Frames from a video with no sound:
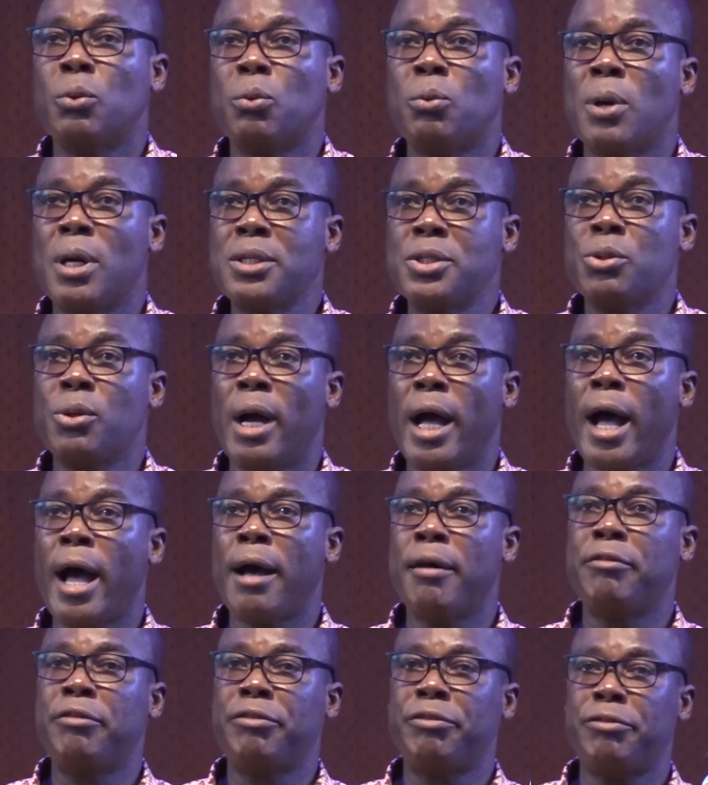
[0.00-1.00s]
Once you
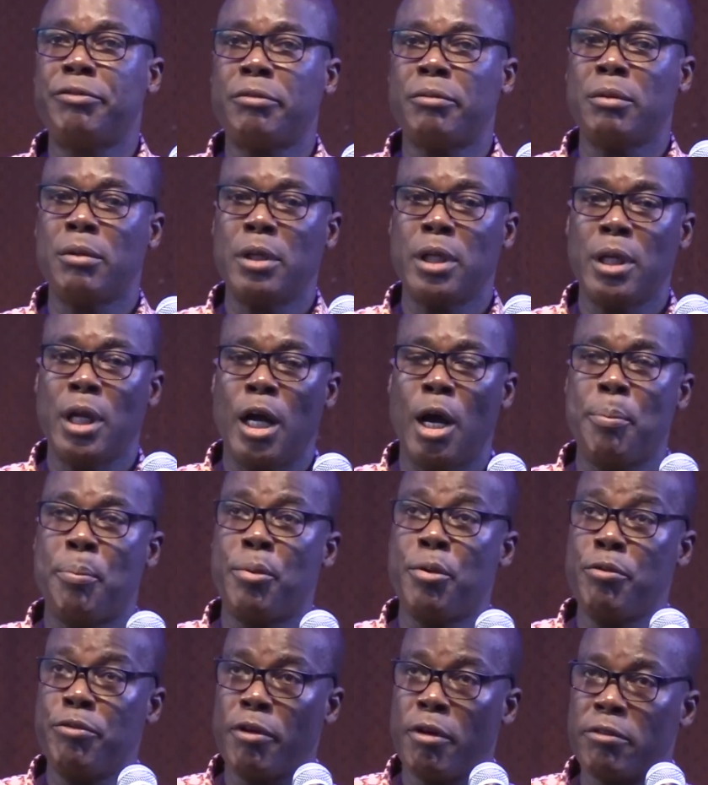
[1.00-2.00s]
have a
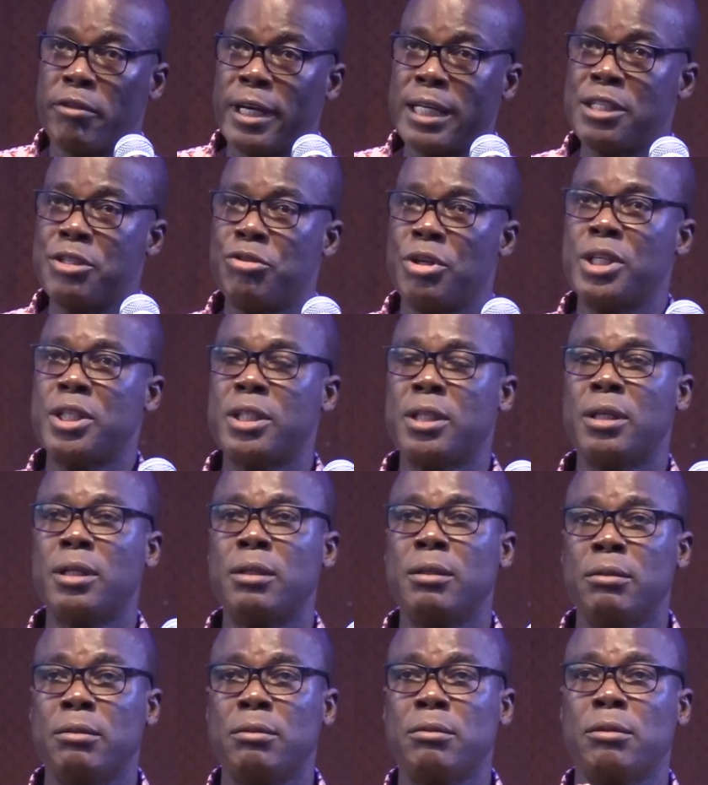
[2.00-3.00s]
proof of
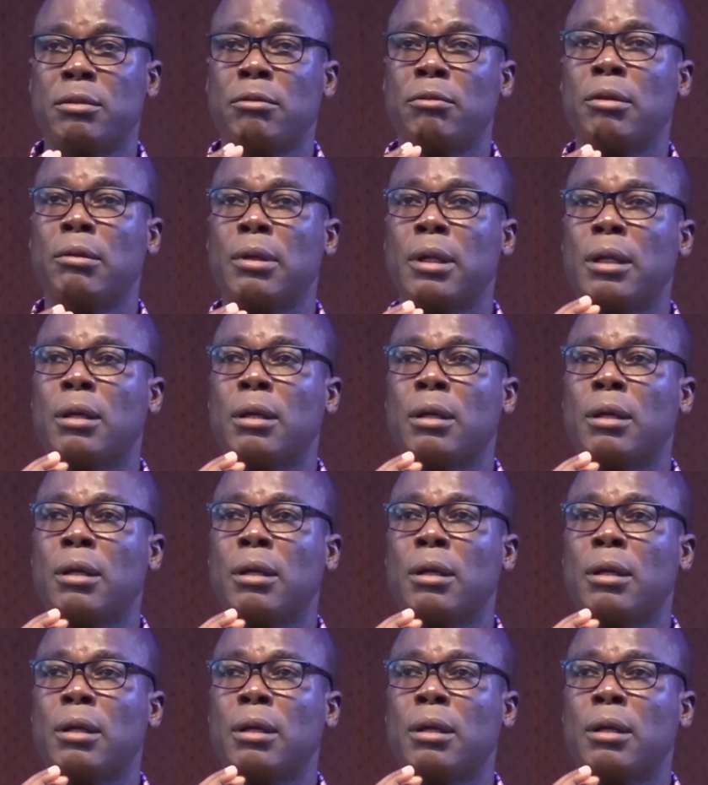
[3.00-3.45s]
registration